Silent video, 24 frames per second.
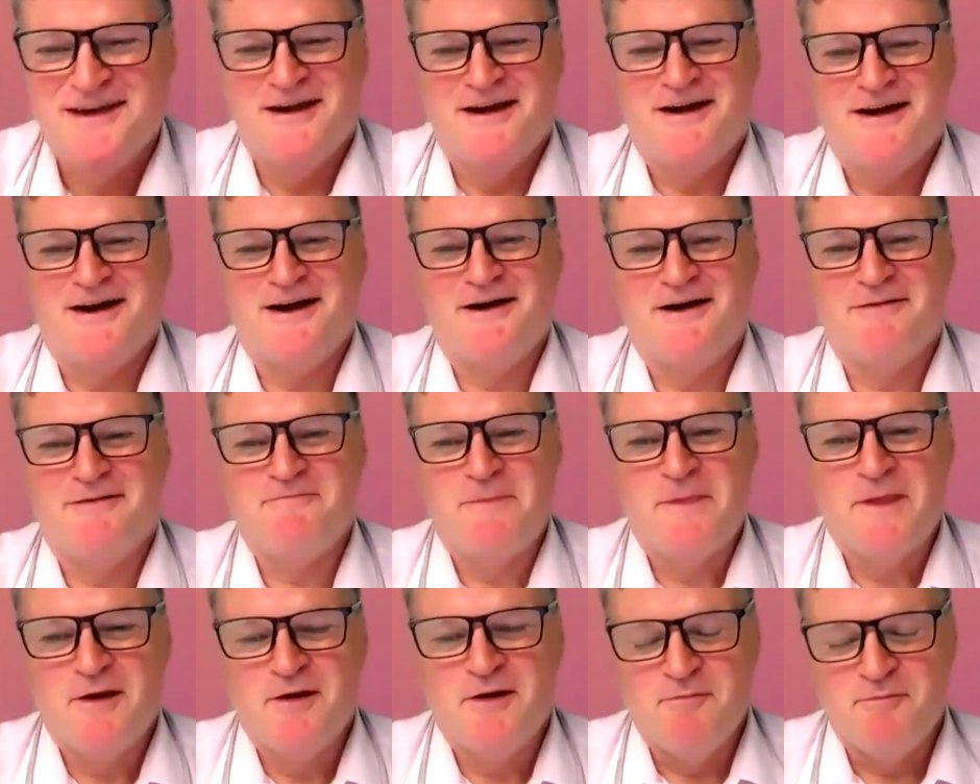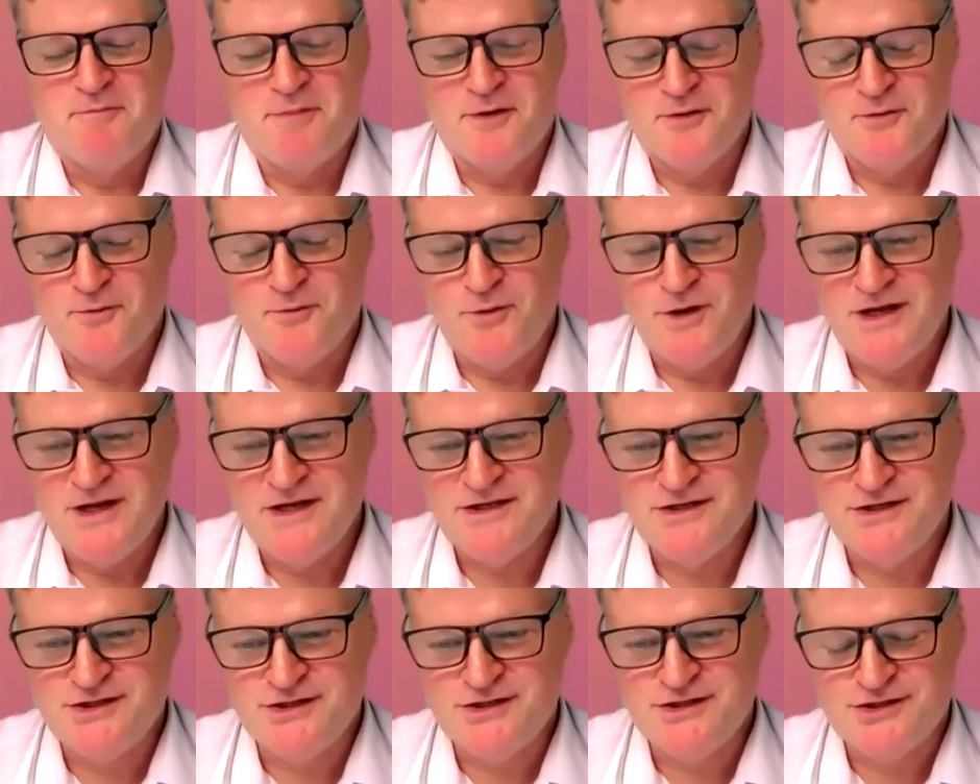But we
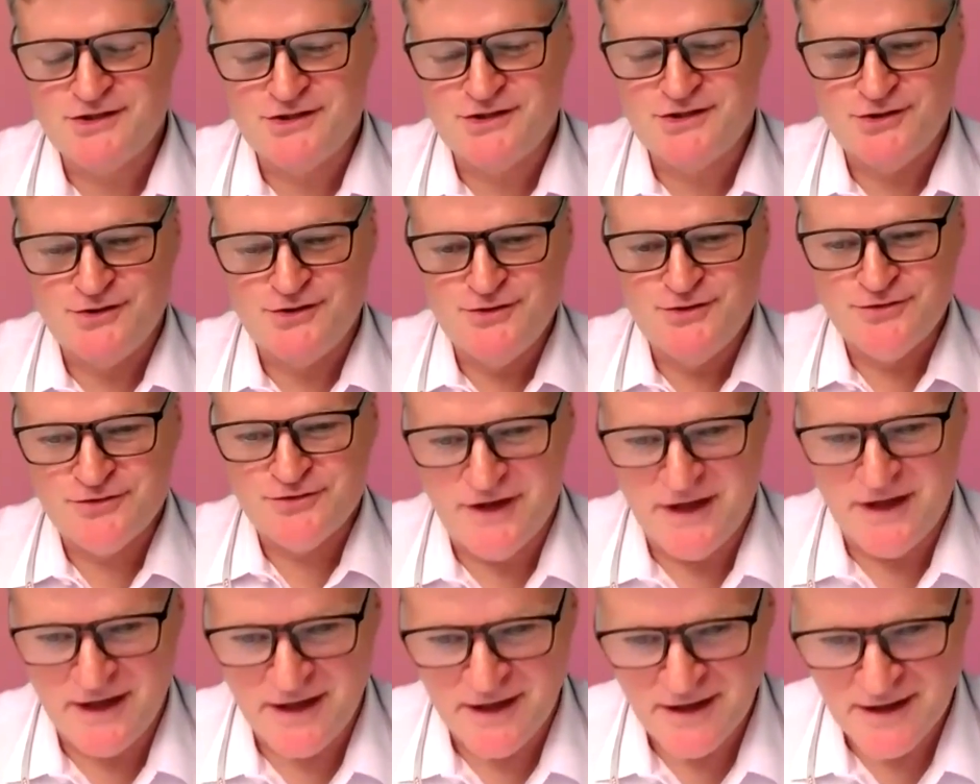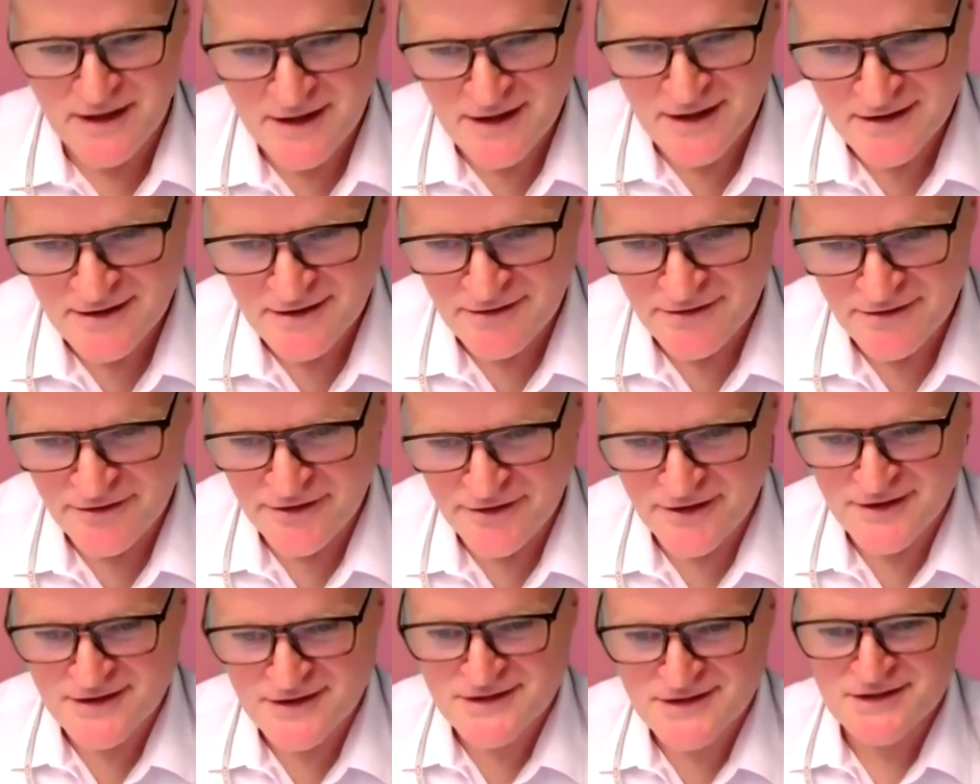do think
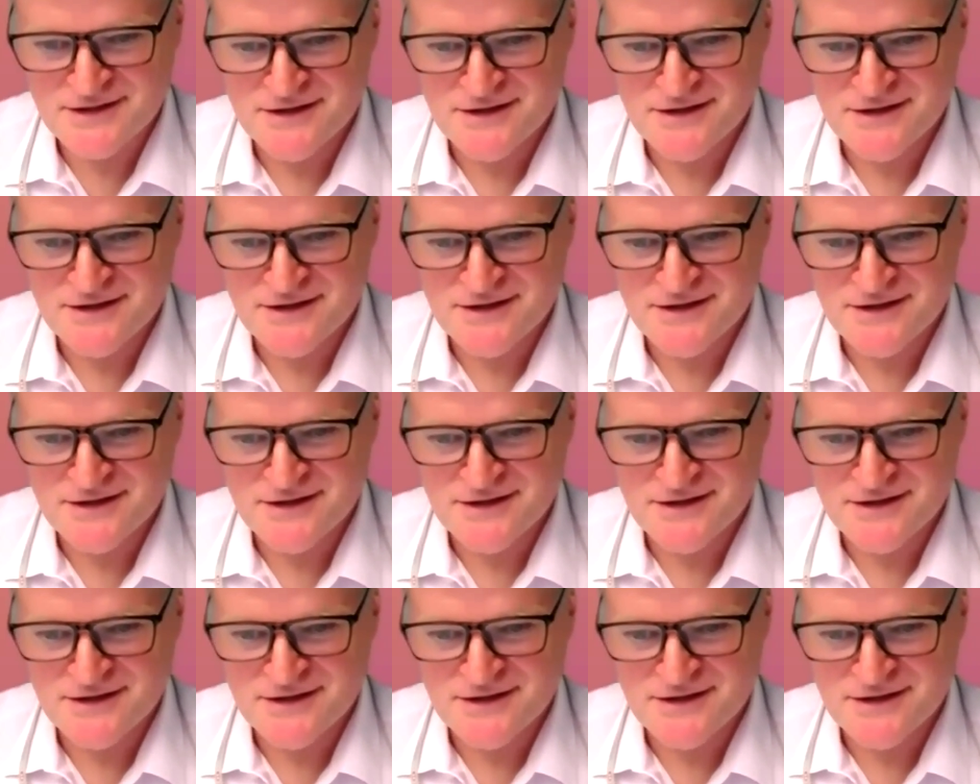that